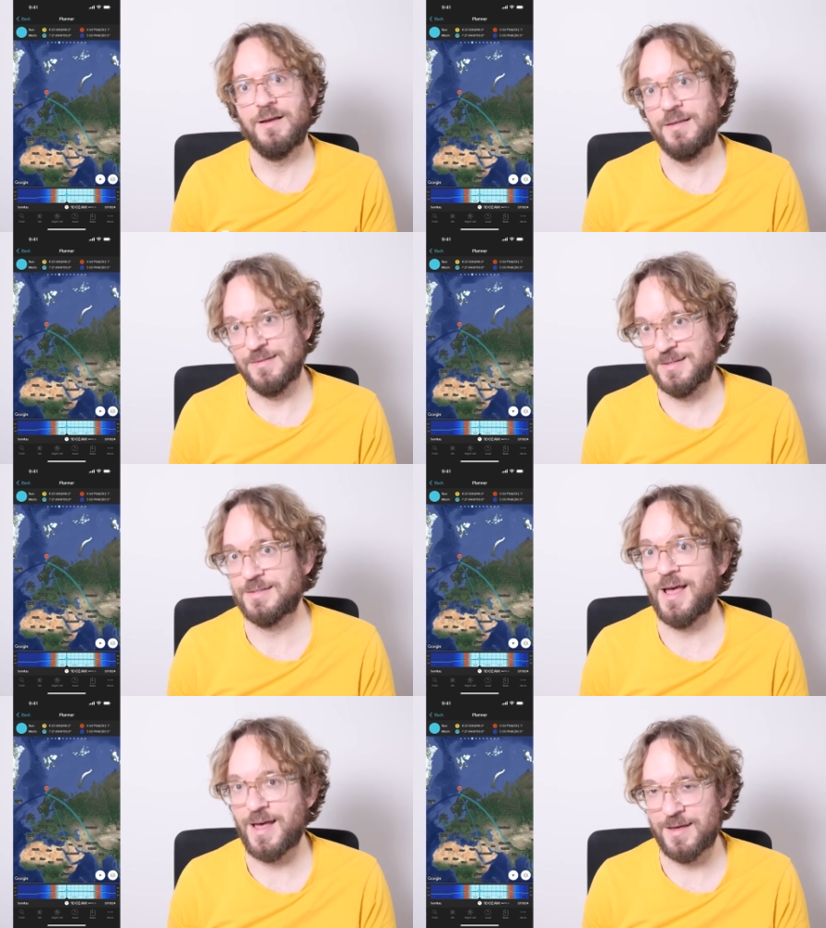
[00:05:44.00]
in the
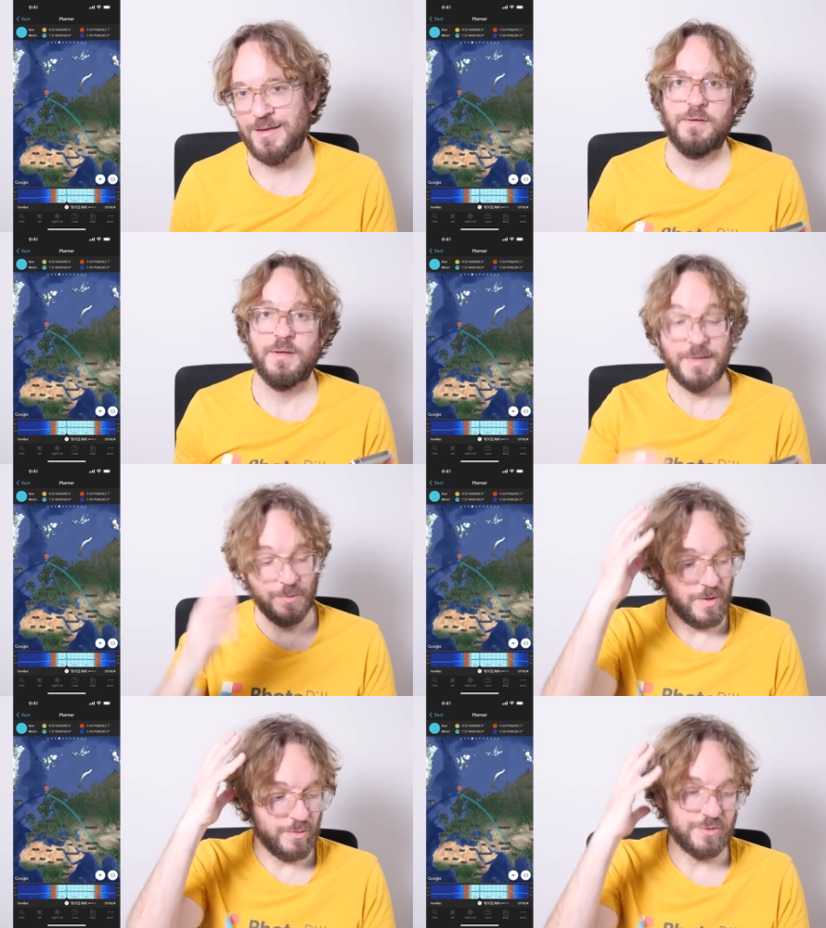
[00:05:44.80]
sky. And by
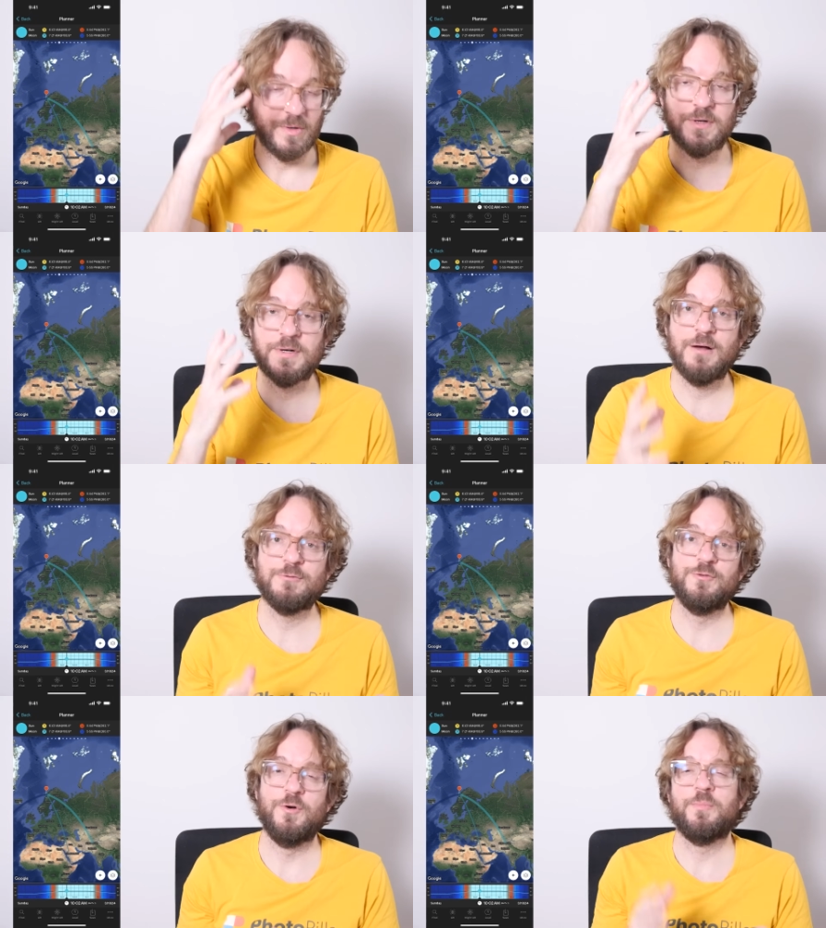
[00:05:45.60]
the way, we still learn how
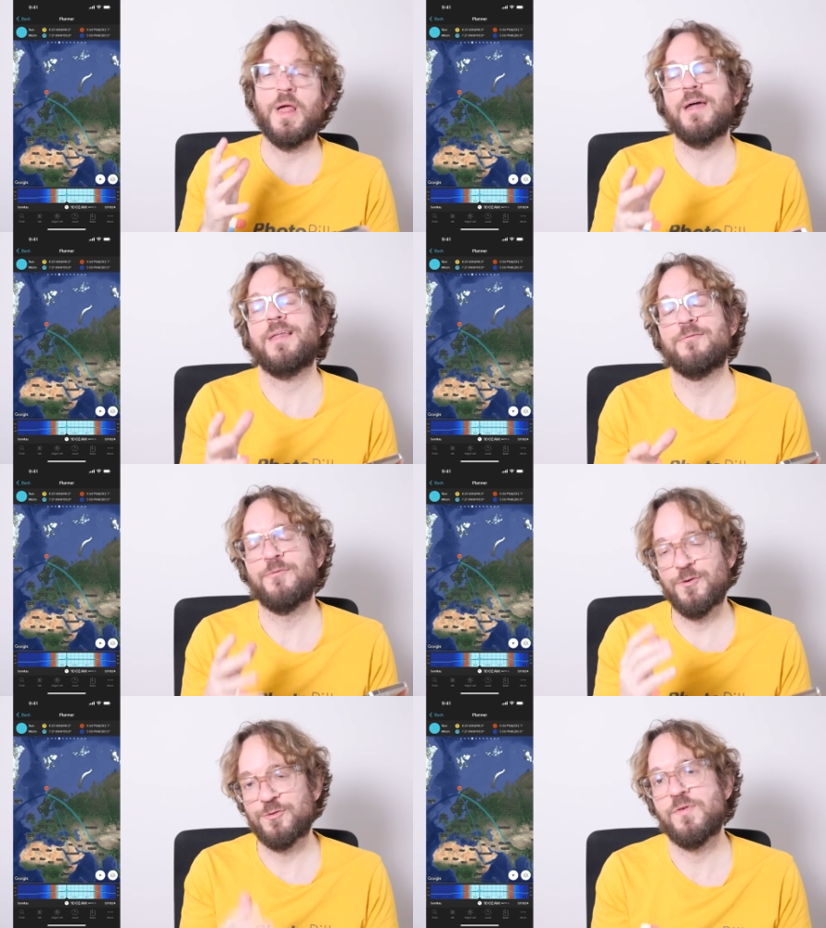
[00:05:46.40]
to plan and
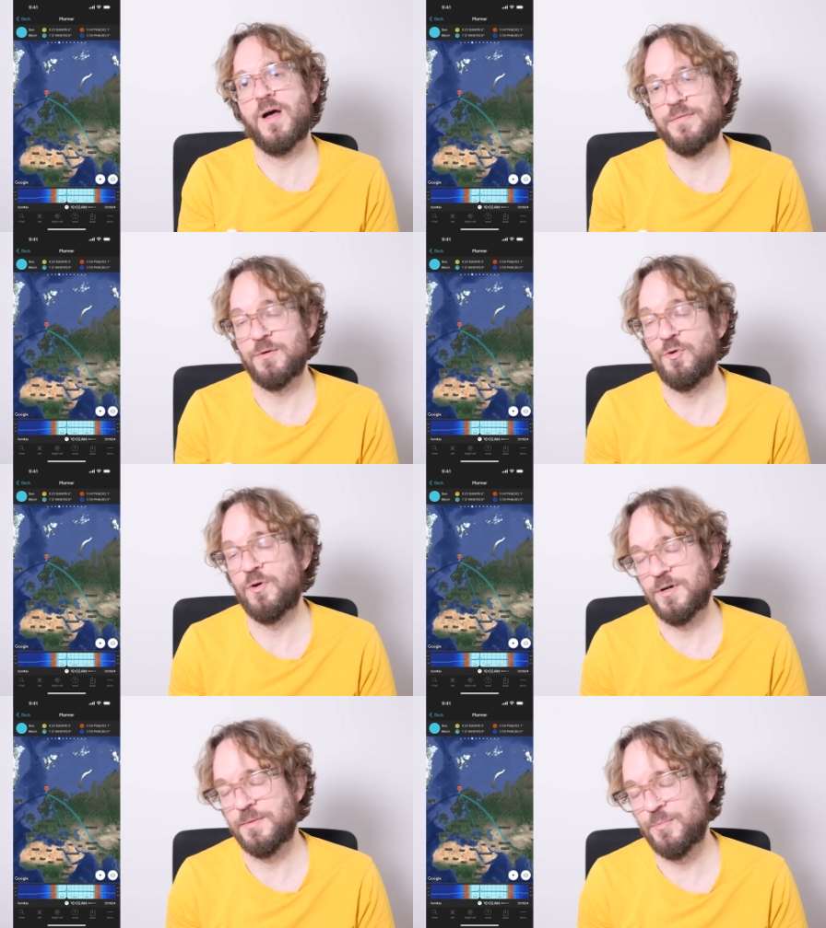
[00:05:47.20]
photograph the
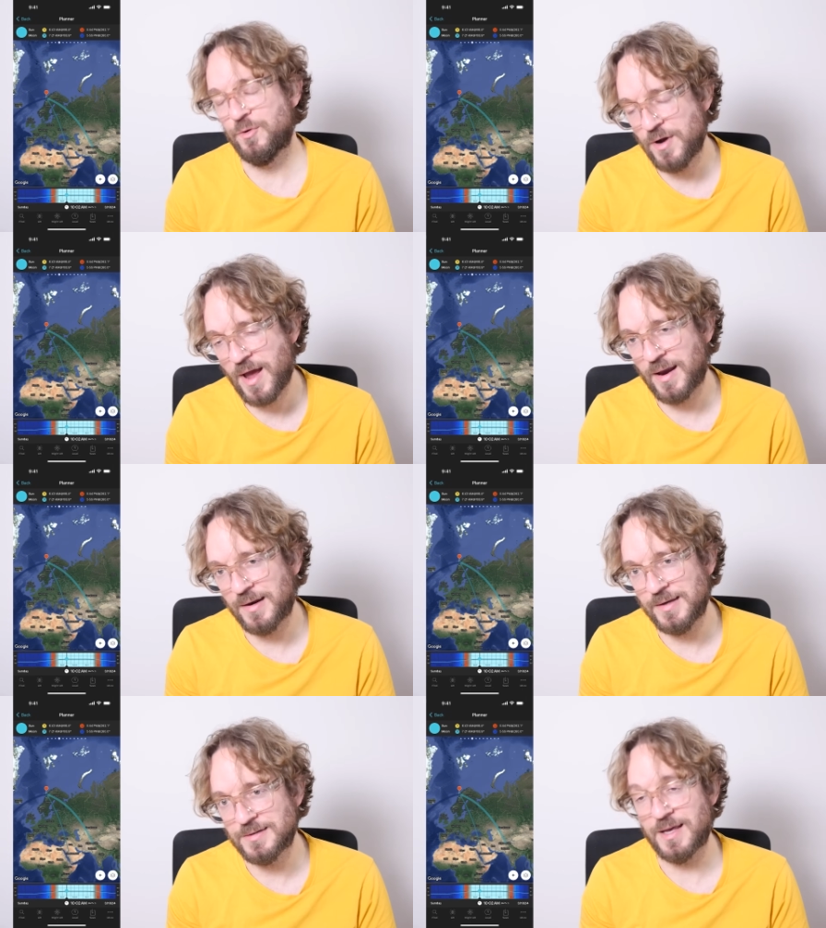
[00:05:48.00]
Aurora
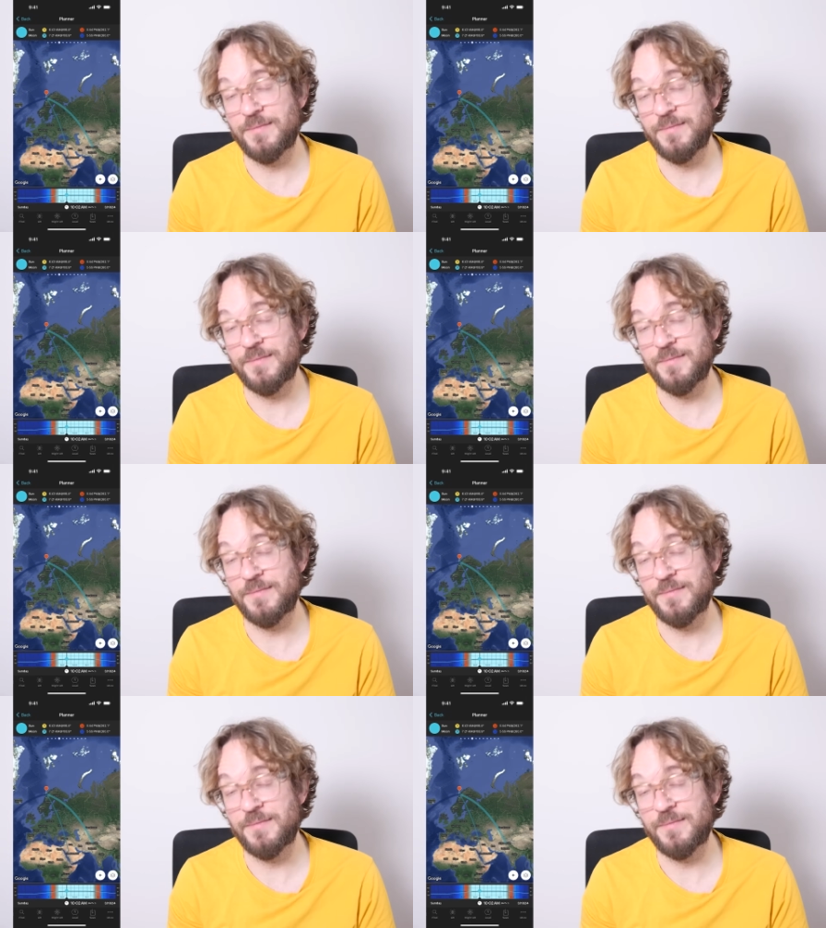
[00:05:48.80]
Borealis.